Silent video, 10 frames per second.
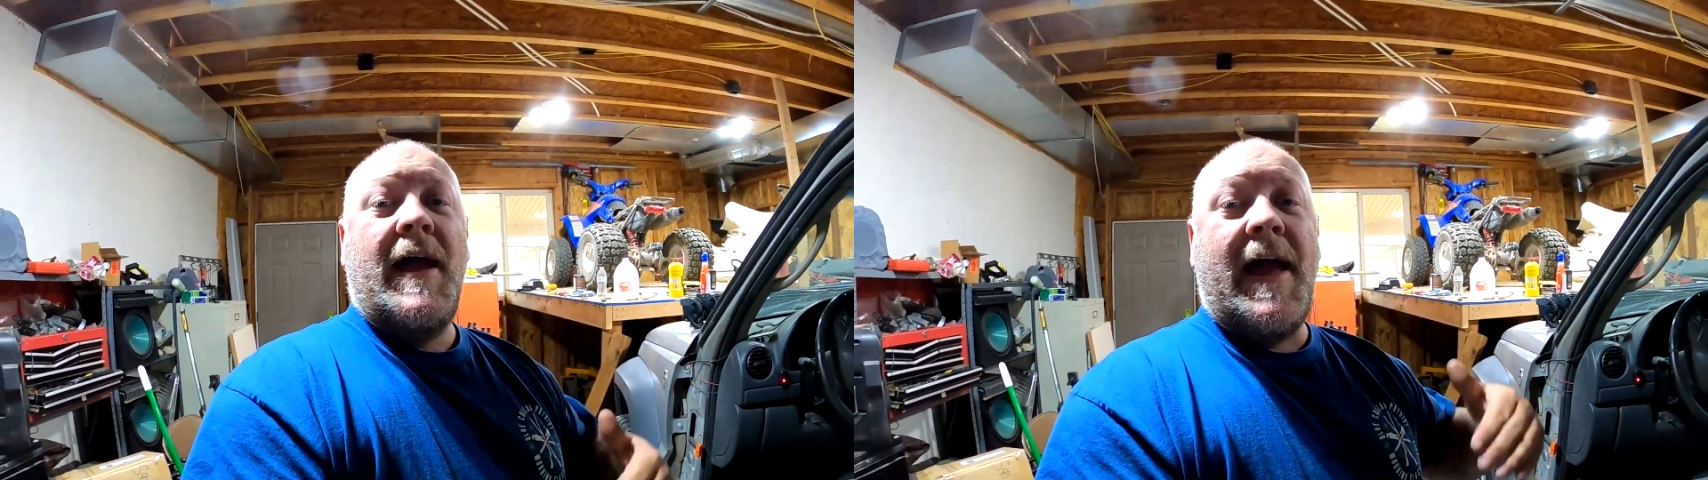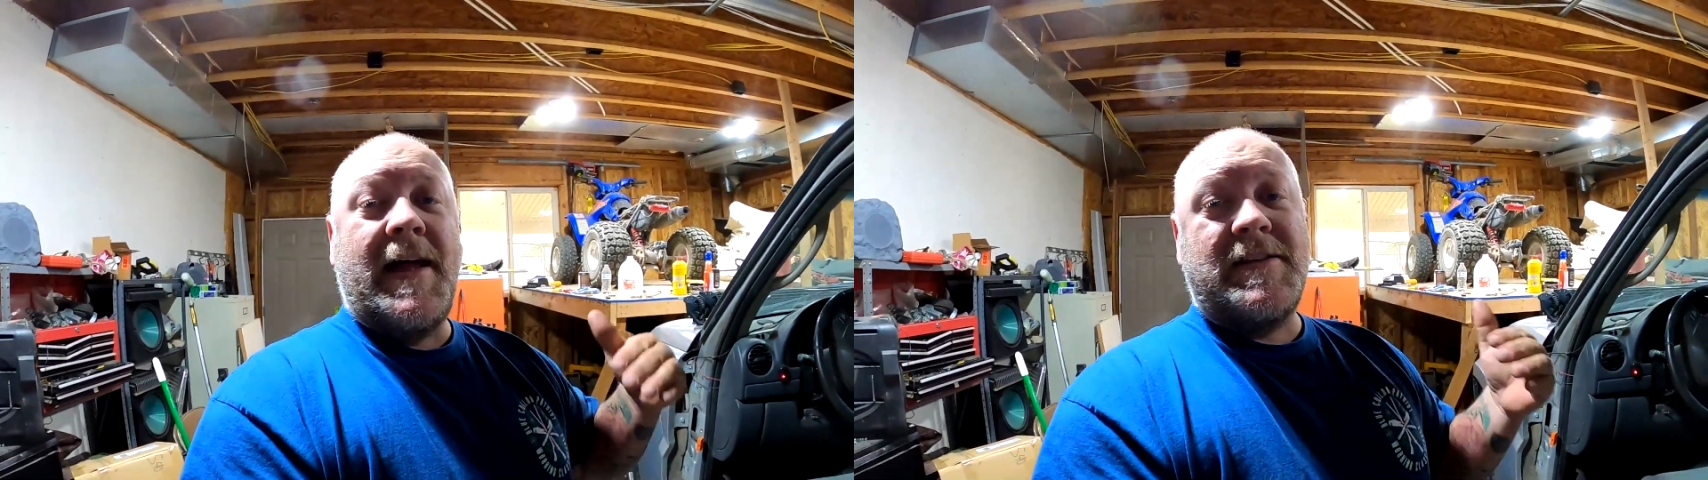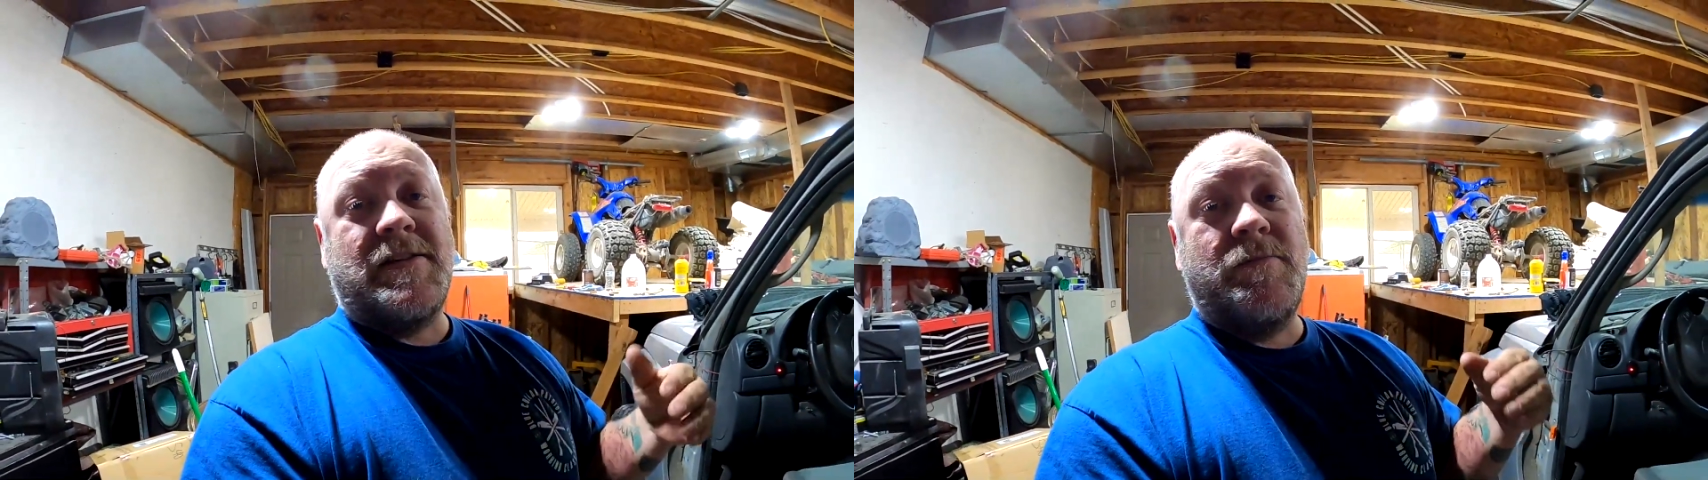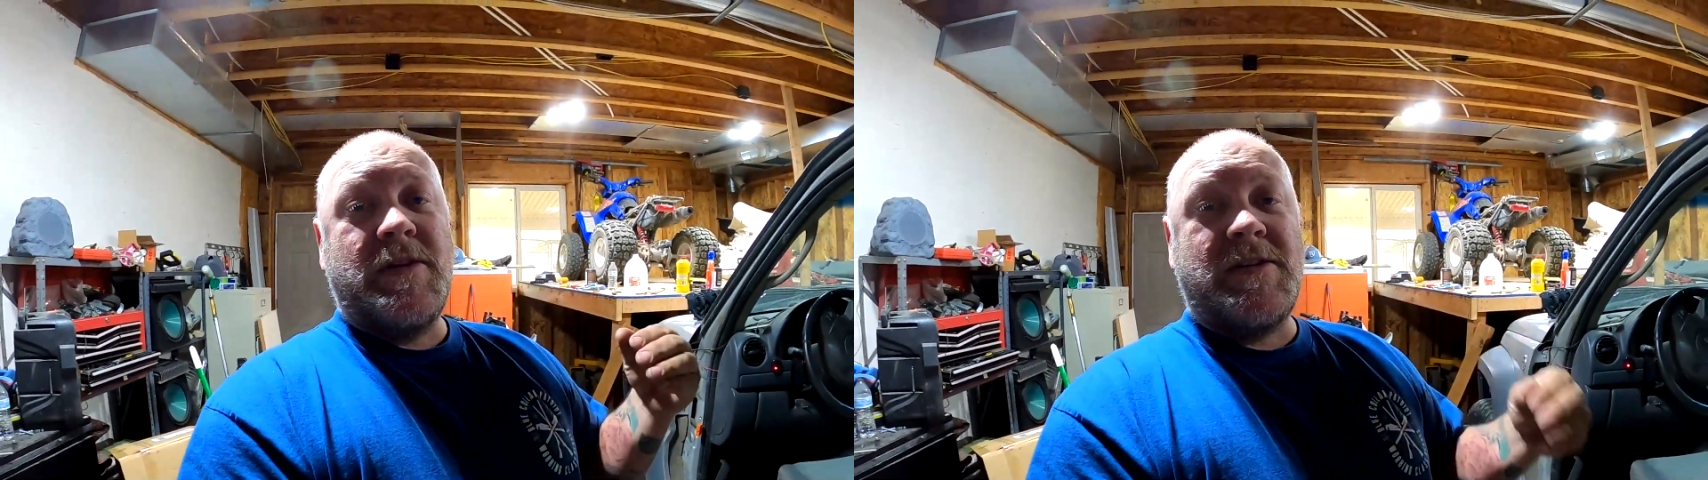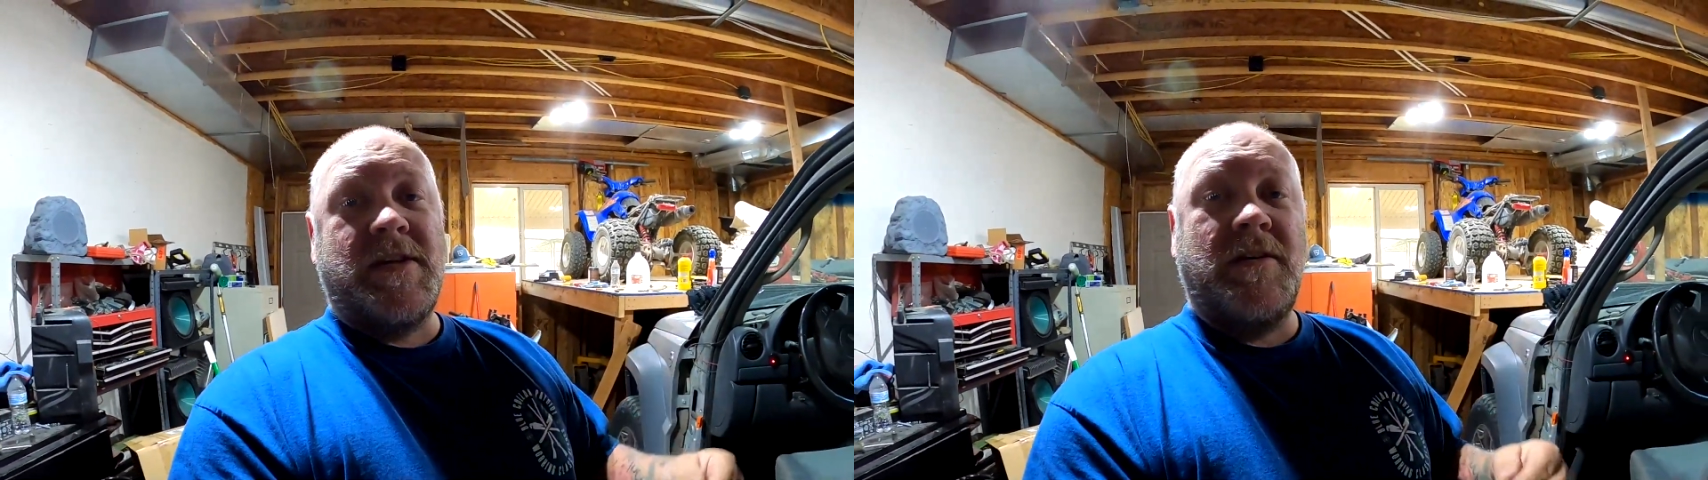add some
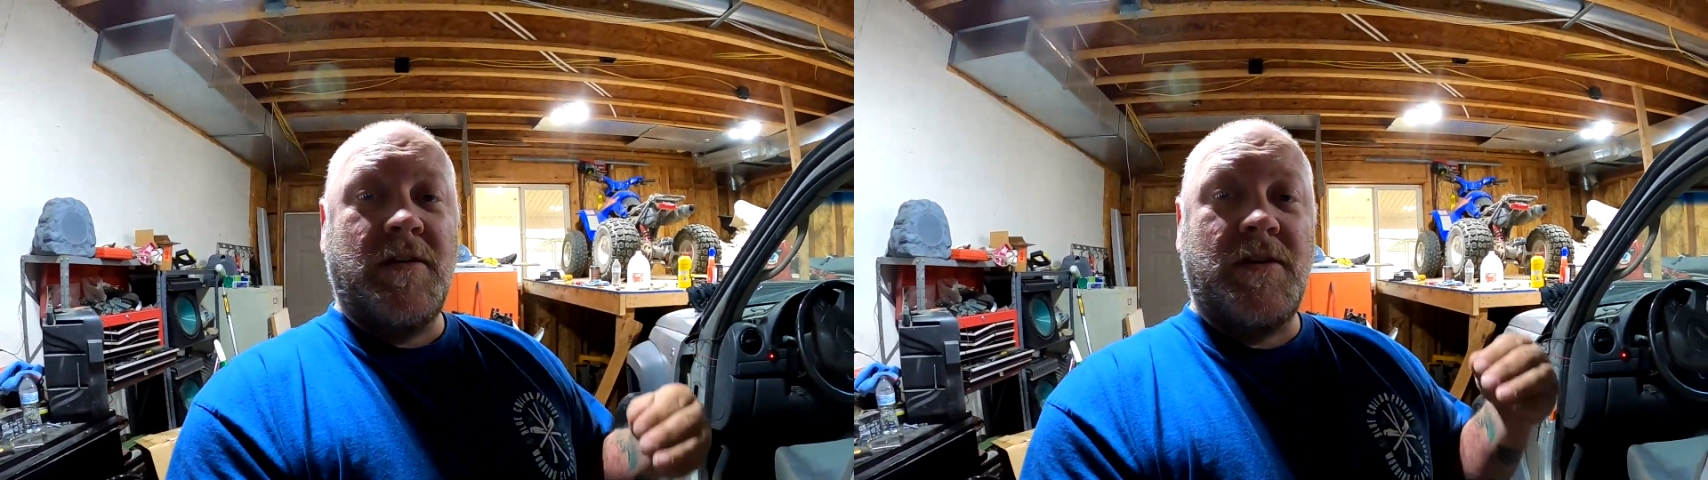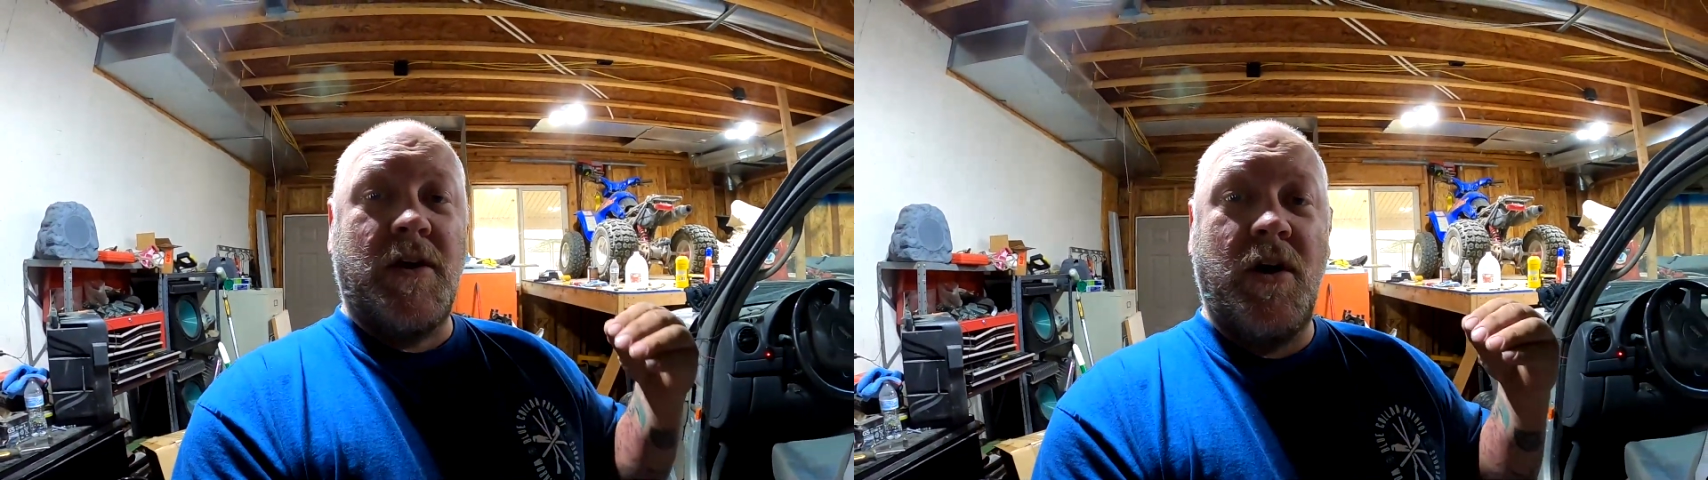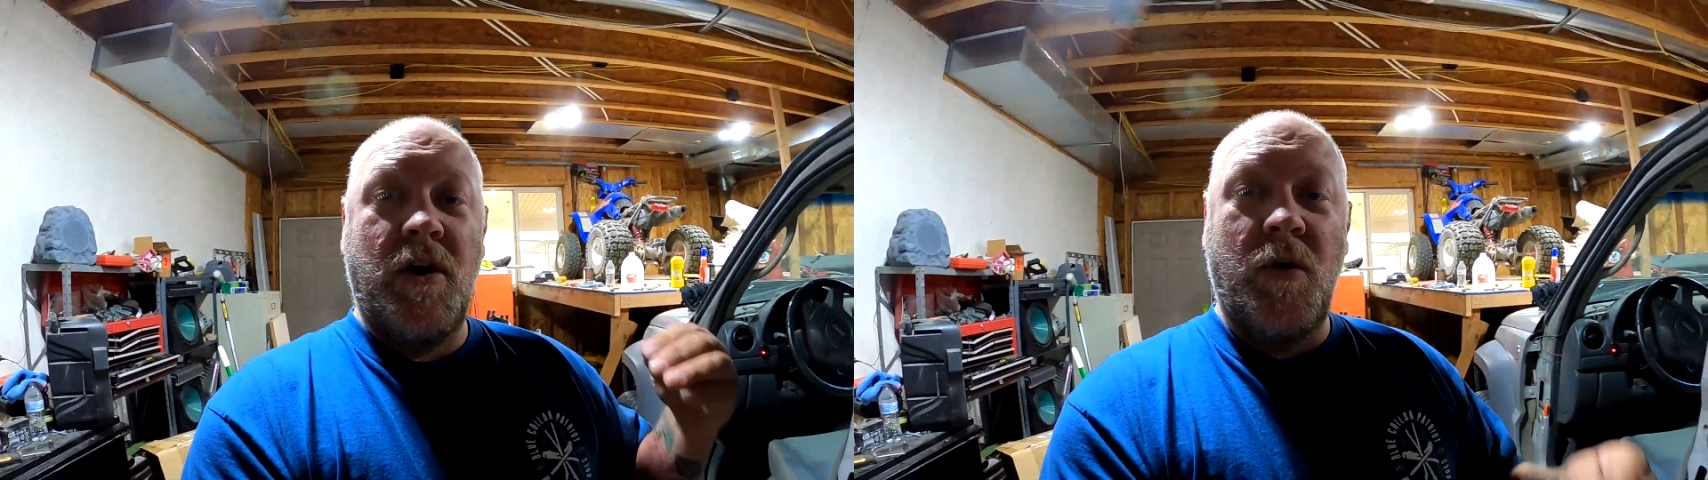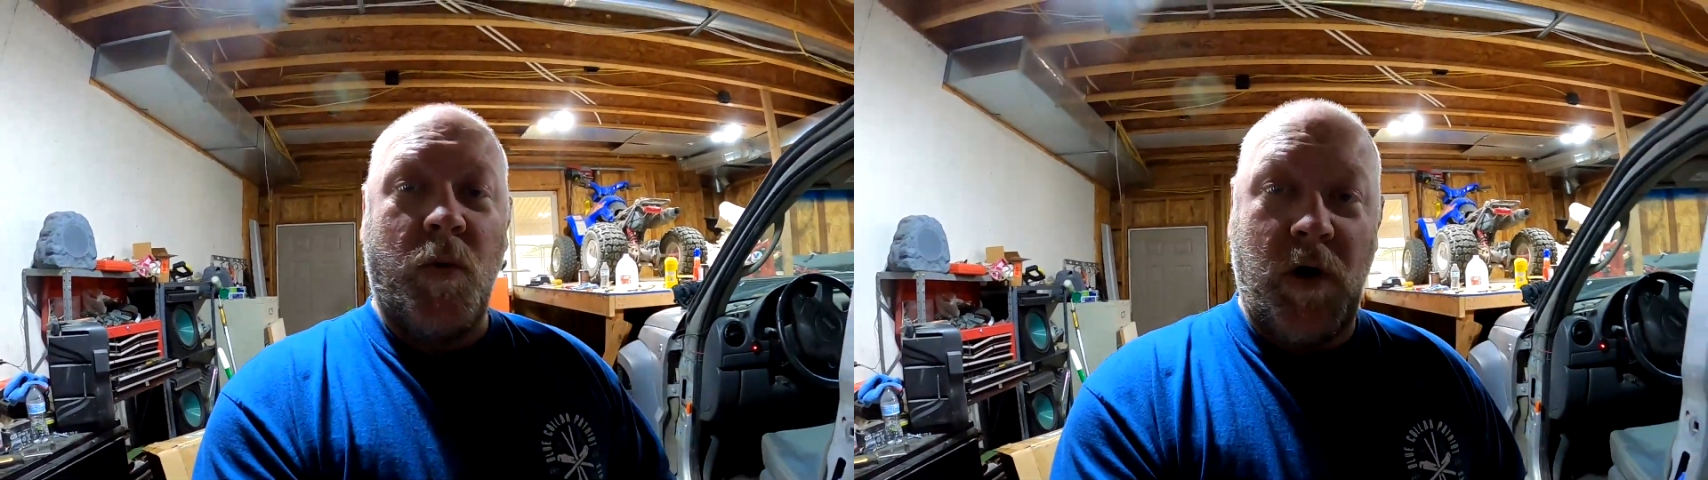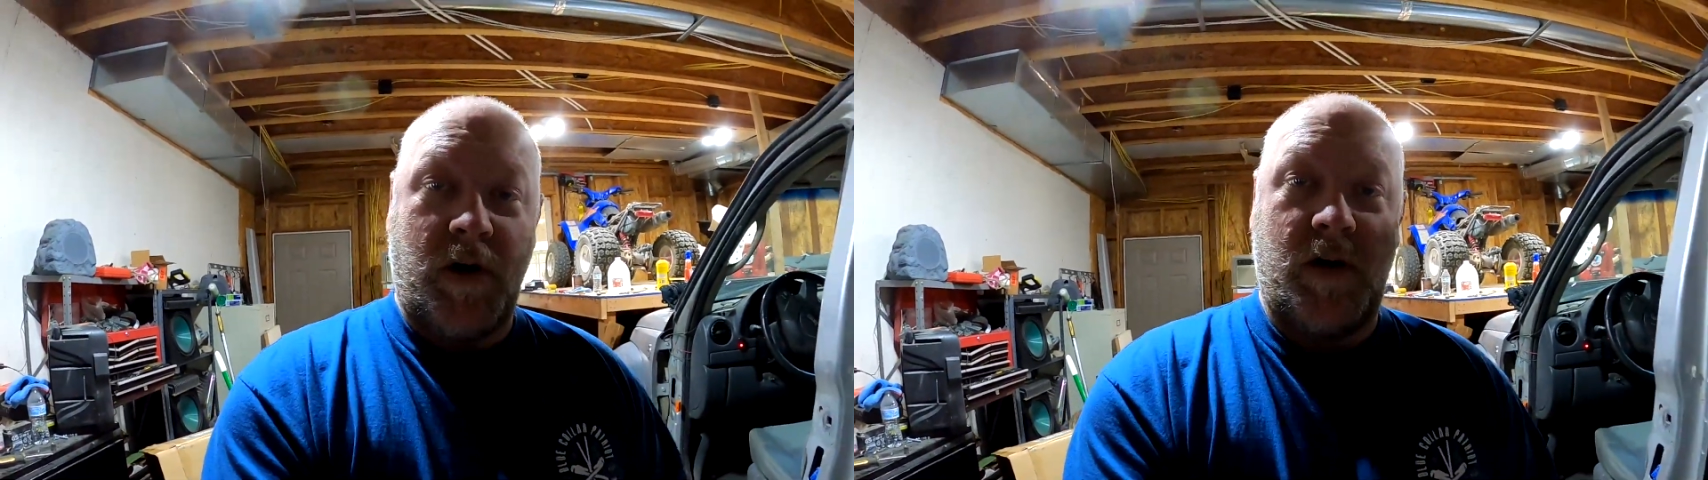distilled
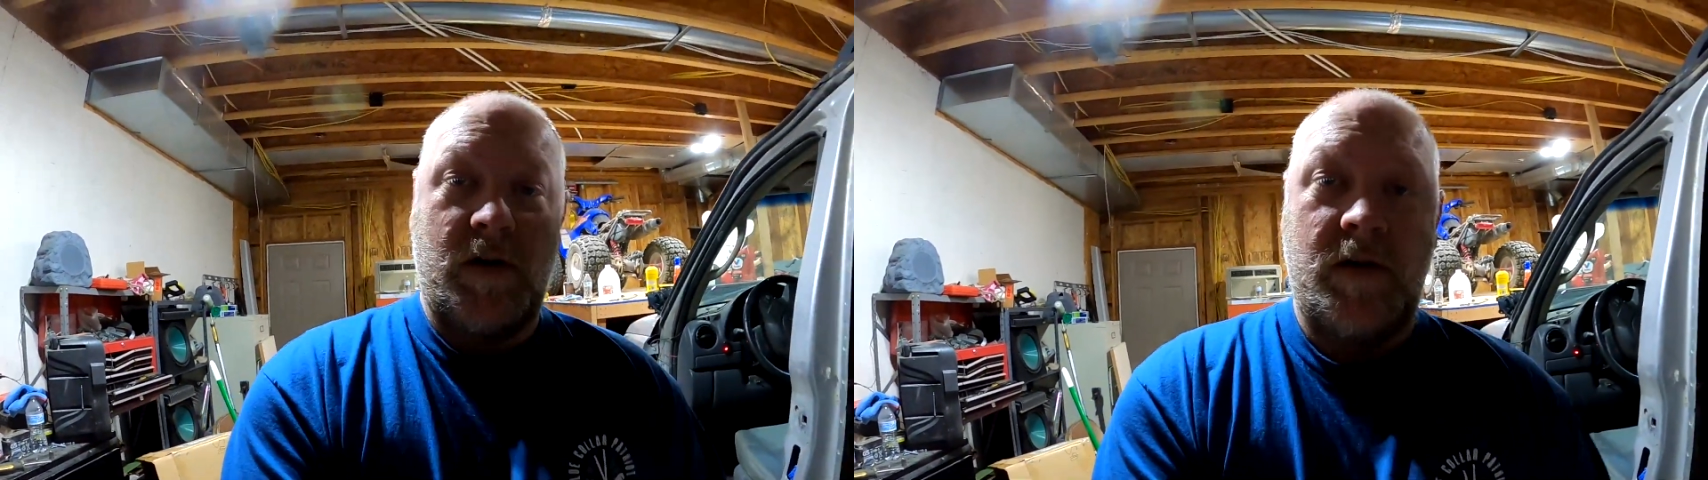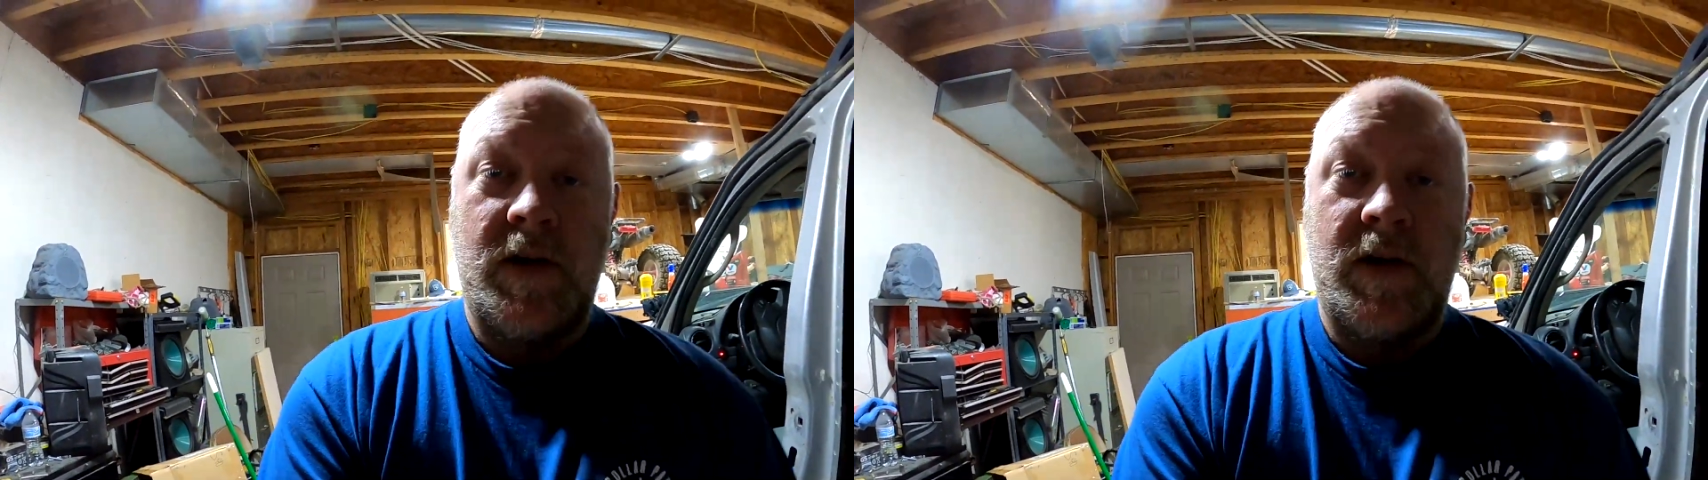water.